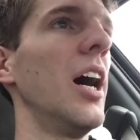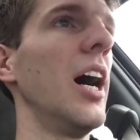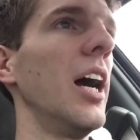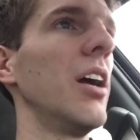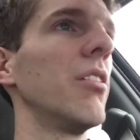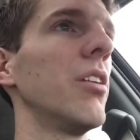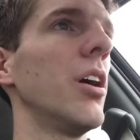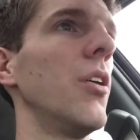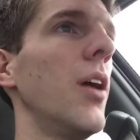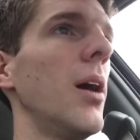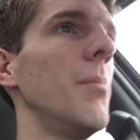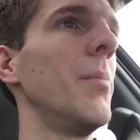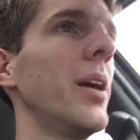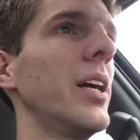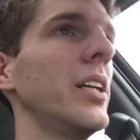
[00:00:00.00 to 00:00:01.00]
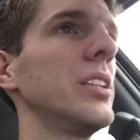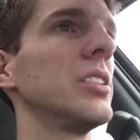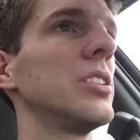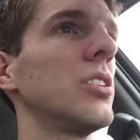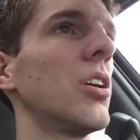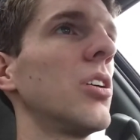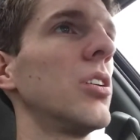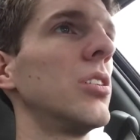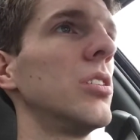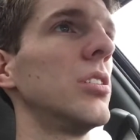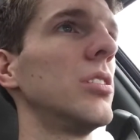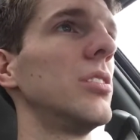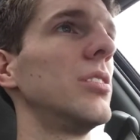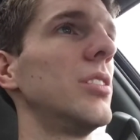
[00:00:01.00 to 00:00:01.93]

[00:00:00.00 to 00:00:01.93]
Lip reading: I don't know, I may start...